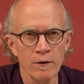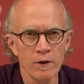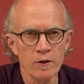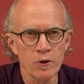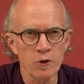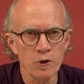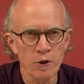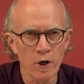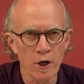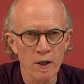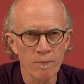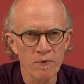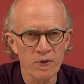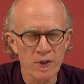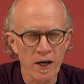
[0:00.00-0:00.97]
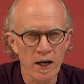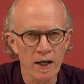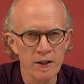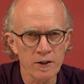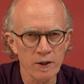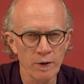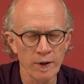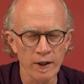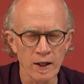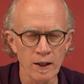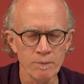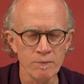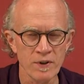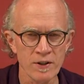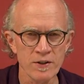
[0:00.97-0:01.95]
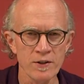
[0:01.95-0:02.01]
sharp sides going
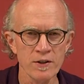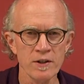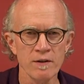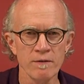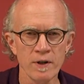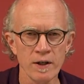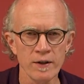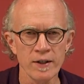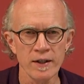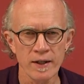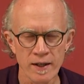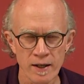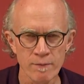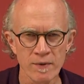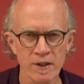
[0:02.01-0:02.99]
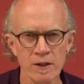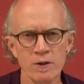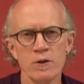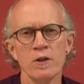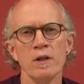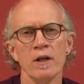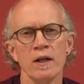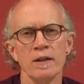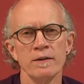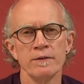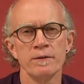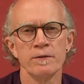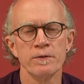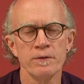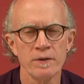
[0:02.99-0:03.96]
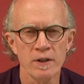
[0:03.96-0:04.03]
up. This is the very image
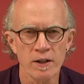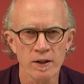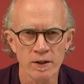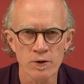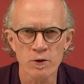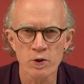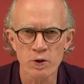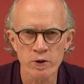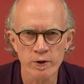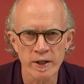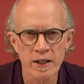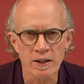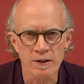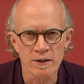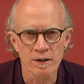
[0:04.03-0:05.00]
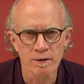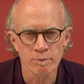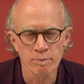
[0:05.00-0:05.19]
of constraint.